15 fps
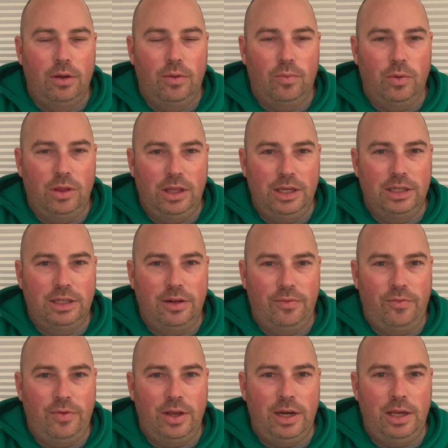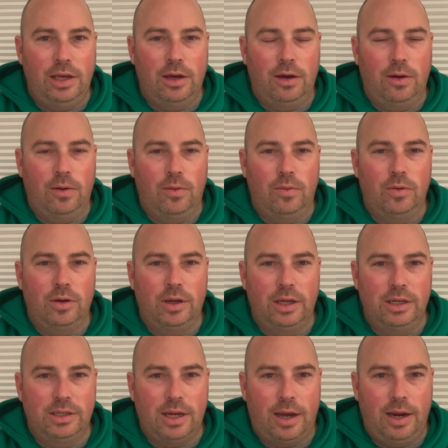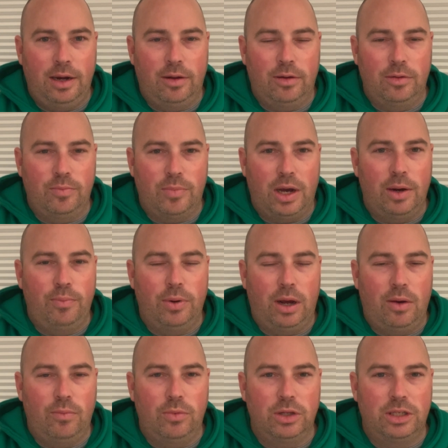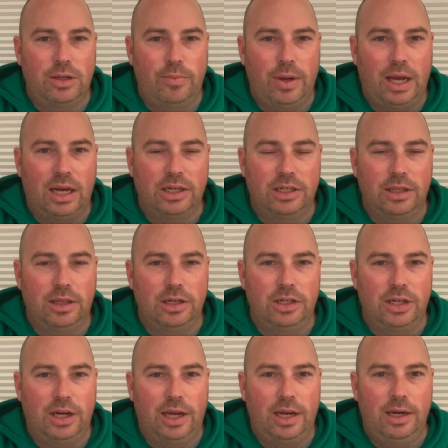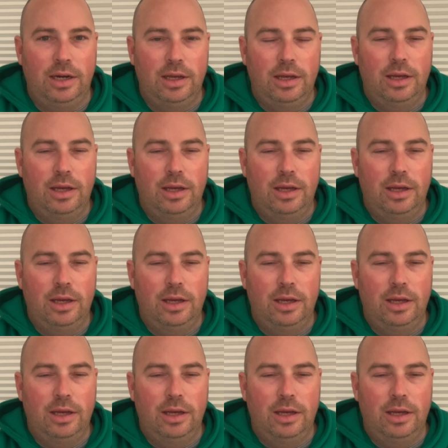released a video entitled My Problem with Sebastian Lletget.